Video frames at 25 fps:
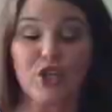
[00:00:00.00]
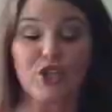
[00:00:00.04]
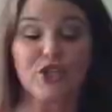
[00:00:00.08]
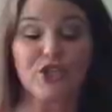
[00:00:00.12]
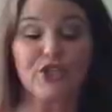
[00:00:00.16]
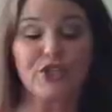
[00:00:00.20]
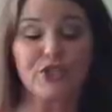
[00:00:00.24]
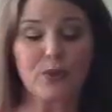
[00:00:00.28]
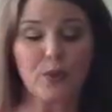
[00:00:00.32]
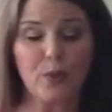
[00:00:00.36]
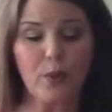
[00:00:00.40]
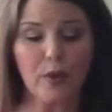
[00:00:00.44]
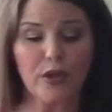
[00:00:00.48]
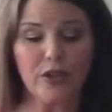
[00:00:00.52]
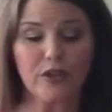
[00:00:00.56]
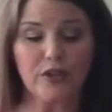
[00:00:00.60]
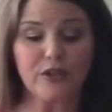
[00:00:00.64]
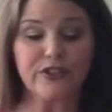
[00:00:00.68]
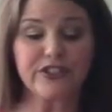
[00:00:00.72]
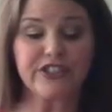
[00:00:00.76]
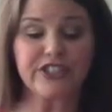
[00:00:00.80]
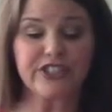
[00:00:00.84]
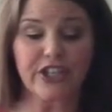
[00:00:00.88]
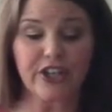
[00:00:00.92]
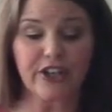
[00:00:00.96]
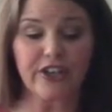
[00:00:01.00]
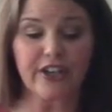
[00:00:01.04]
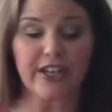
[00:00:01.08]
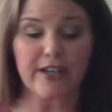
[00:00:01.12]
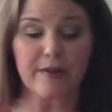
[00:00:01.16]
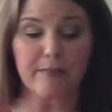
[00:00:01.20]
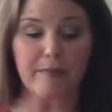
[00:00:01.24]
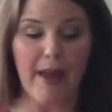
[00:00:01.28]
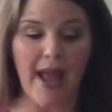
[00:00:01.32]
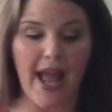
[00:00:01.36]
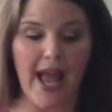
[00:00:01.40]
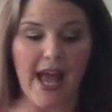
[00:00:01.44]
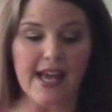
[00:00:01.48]
Squirrel,
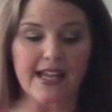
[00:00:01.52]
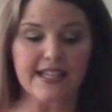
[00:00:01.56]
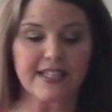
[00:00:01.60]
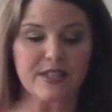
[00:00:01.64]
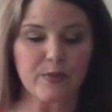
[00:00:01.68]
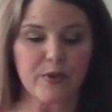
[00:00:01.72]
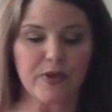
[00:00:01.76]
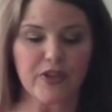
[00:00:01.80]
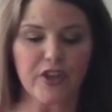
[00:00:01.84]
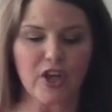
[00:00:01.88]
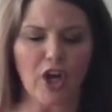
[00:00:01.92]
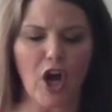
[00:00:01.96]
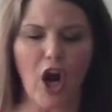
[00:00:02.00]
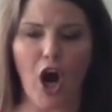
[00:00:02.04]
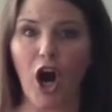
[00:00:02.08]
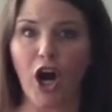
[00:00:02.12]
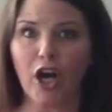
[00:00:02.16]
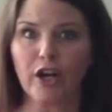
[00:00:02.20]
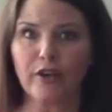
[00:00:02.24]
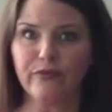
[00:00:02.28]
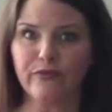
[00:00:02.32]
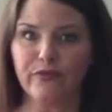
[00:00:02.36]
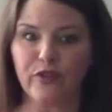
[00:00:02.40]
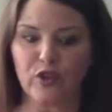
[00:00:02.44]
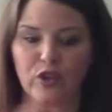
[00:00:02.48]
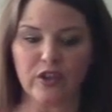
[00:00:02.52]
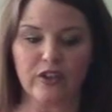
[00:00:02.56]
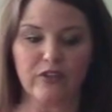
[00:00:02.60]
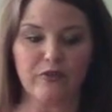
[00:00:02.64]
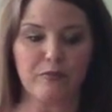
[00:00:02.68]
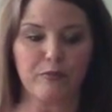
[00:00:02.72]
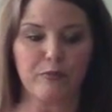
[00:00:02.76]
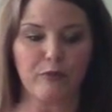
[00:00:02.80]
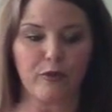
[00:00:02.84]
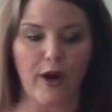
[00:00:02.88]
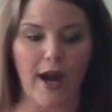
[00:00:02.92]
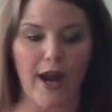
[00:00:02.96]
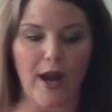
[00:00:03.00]
scurrying past with an armful of
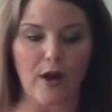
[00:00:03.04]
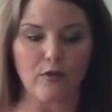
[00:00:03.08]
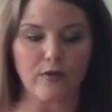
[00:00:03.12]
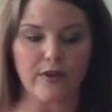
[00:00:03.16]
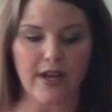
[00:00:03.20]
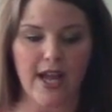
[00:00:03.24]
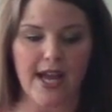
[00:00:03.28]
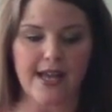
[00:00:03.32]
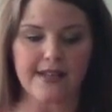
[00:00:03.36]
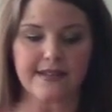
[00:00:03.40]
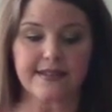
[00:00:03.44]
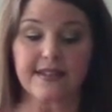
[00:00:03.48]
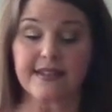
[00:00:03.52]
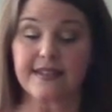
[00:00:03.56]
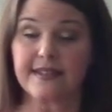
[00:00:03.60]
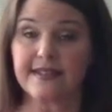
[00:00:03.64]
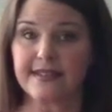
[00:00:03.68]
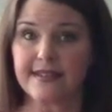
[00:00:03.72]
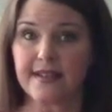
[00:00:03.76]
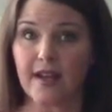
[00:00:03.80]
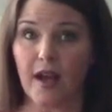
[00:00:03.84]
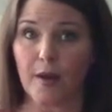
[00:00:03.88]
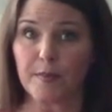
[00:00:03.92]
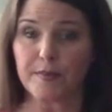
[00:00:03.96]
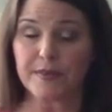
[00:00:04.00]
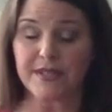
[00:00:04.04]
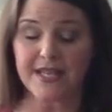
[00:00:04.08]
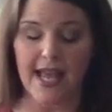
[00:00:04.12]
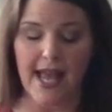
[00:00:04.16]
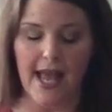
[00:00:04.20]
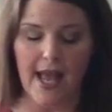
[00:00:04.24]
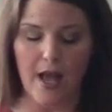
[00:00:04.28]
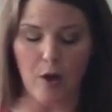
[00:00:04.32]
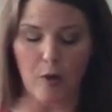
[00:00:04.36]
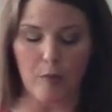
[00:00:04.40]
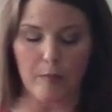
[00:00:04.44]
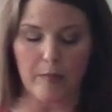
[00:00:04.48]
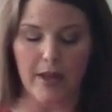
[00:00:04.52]
brown nuts, stopped to
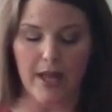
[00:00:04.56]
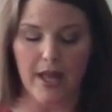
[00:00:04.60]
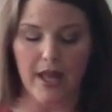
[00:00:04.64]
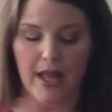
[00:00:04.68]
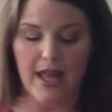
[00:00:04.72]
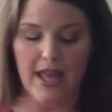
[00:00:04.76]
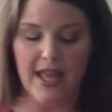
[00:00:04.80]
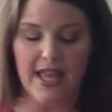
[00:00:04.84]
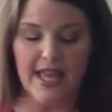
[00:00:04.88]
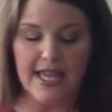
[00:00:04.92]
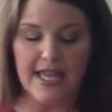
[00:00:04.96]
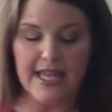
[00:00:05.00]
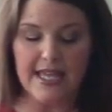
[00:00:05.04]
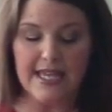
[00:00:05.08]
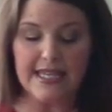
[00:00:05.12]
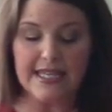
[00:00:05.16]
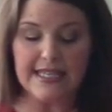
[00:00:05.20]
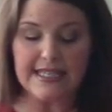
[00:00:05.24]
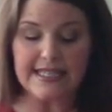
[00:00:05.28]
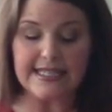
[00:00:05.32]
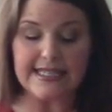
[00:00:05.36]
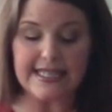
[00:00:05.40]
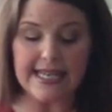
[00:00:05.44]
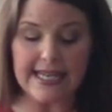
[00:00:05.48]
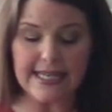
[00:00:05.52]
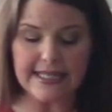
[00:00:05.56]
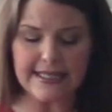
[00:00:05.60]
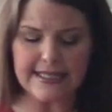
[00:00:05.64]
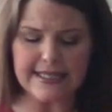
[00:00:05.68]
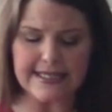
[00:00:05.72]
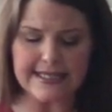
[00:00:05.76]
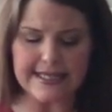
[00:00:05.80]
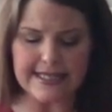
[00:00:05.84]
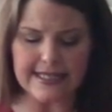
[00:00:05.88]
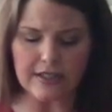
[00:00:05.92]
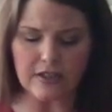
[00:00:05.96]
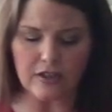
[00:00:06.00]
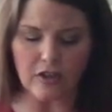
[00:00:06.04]
help. Stand
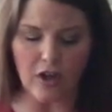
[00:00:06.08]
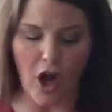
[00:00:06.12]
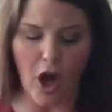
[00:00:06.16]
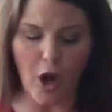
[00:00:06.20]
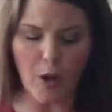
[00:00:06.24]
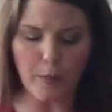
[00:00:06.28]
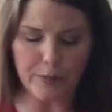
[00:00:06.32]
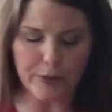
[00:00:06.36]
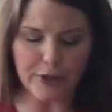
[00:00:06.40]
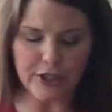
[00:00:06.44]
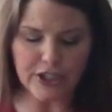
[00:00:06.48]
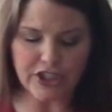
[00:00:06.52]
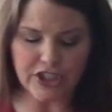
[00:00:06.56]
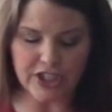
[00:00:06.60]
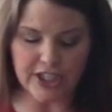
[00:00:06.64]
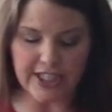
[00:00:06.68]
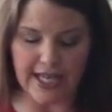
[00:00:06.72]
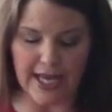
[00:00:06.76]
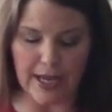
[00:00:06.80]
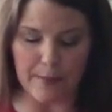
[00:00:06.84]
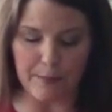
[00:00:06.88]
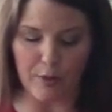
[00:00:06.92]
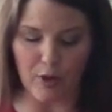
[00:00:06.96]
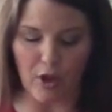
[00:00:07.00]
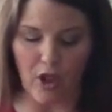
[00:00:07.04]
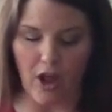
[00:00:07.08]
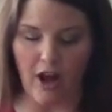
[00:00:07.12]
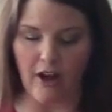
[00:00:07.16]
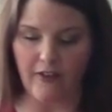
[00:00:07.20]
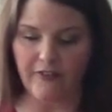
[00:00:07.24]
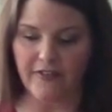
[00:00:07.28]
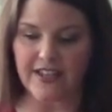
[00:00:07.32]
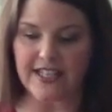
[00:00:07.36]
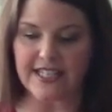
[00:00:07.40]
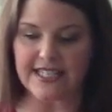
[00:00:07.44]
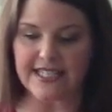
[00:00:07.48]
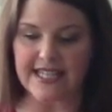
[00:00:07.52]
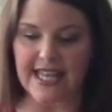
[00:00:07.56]
still, I'll push the apple
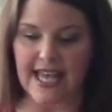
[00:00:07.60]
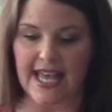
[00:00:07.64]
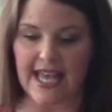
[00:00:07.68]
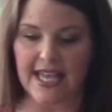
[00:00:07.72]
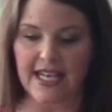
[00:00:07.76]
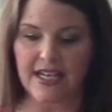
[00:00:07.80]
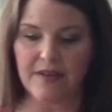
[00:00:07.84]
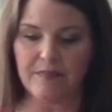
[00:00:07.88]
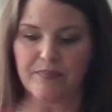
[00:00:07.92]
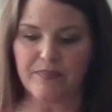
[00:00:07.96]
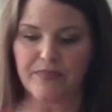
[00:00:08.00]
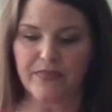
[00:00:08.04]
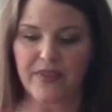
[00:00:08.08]
off, he said.